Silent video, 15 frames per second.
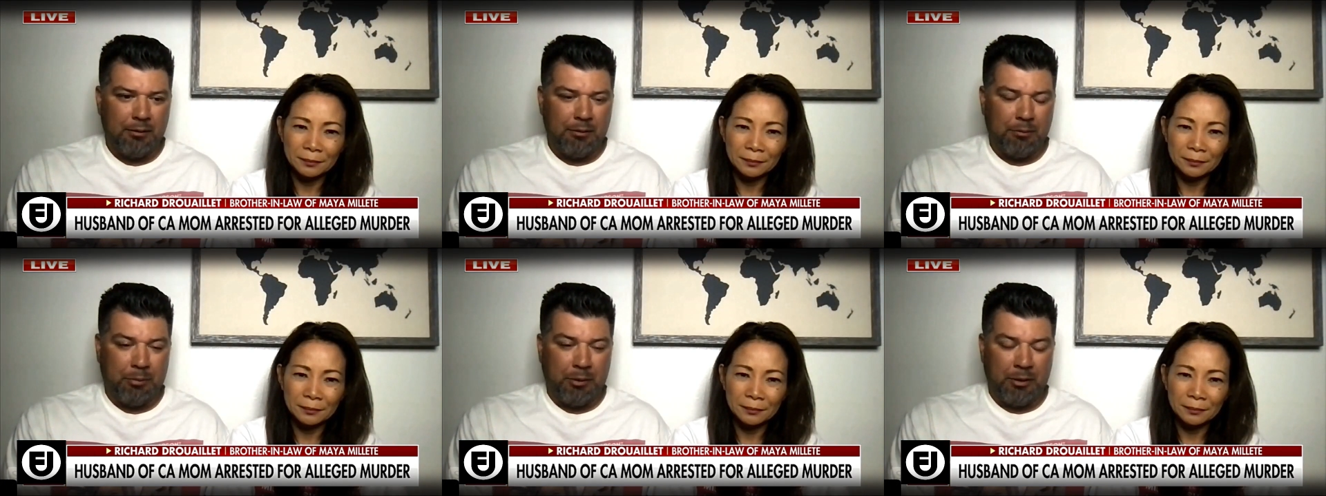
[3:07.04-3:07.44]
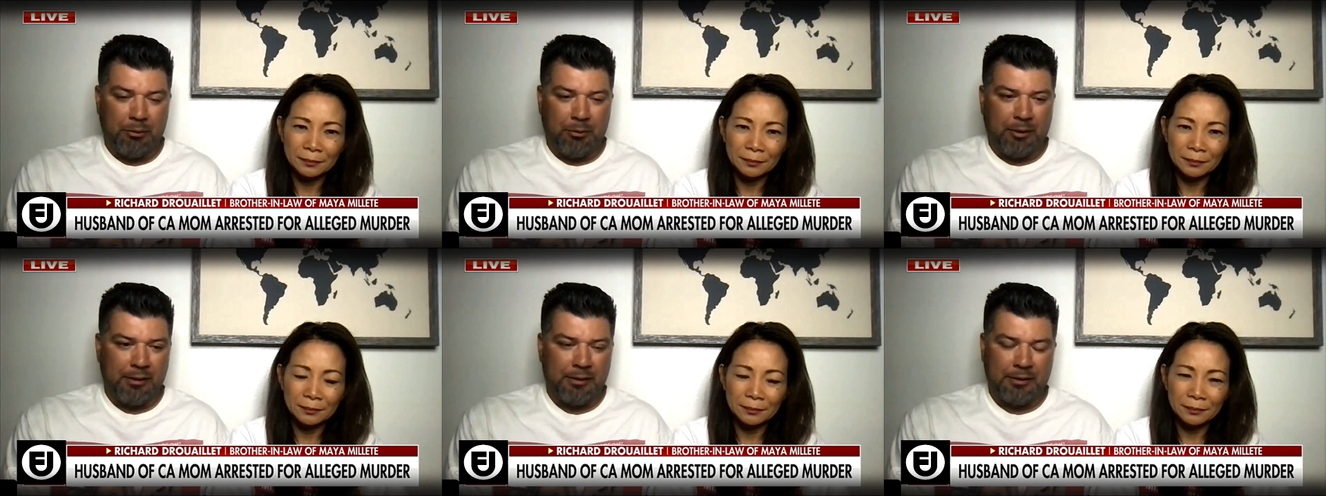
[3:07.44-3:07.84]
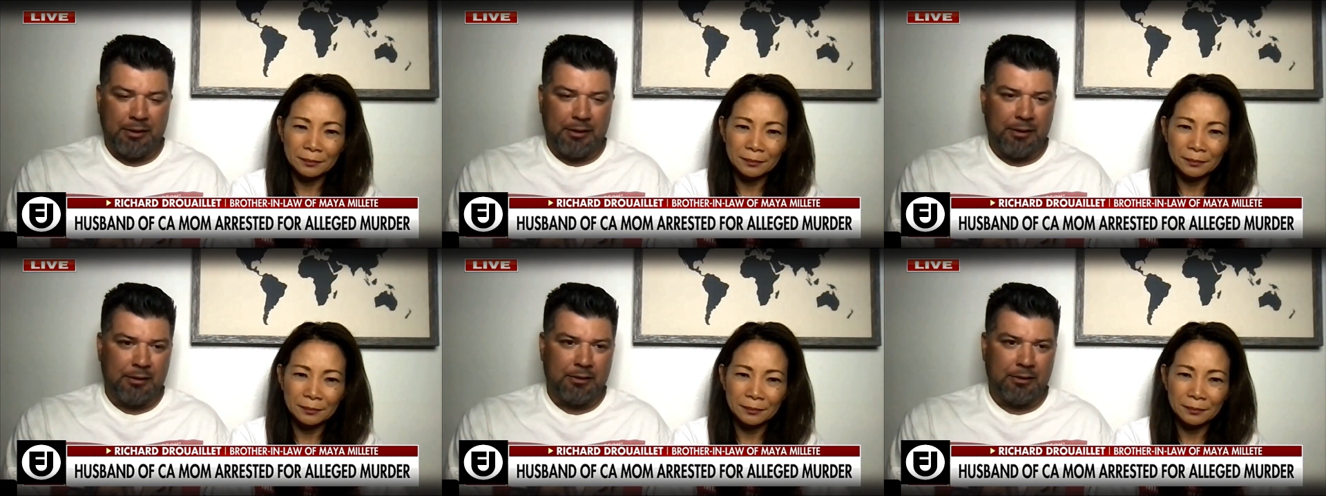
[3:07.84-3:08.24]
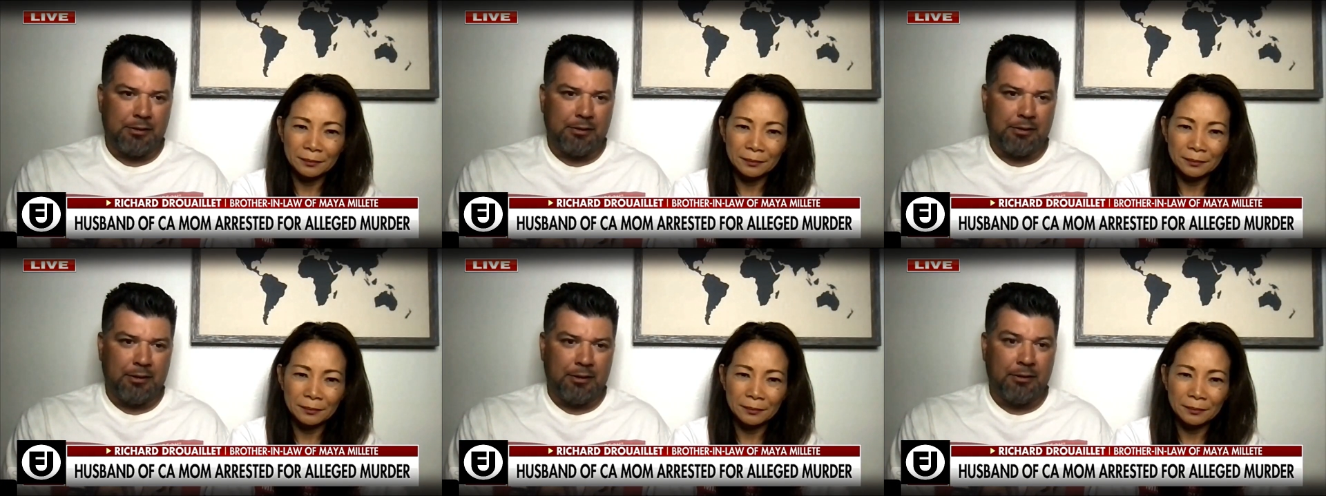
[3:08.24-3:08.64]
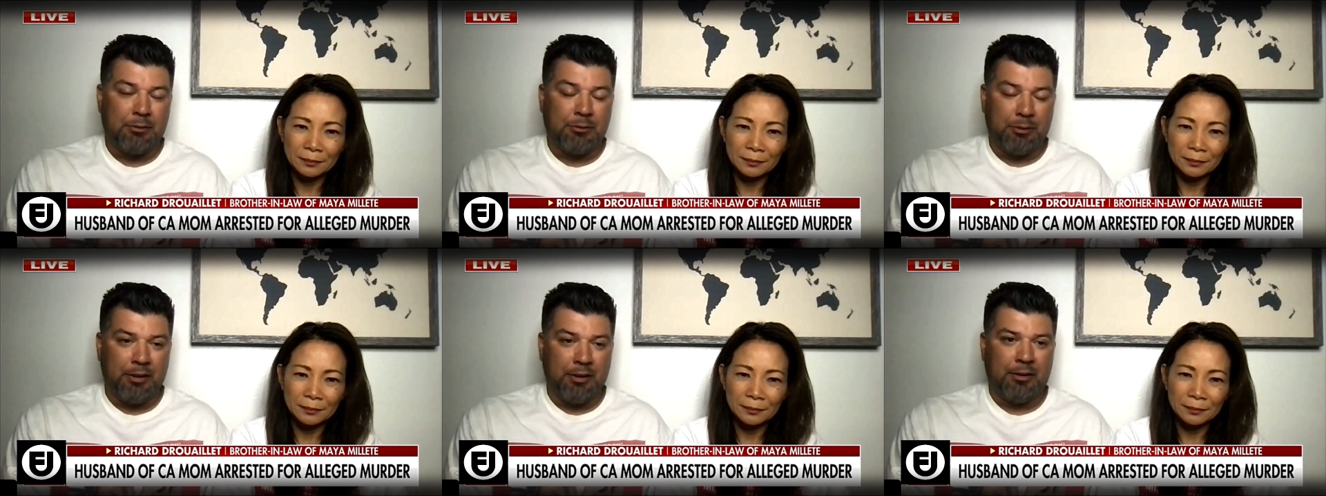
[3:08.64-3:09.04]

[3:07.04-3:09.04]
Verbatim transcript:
Speaker 1: being arrested, it's it's really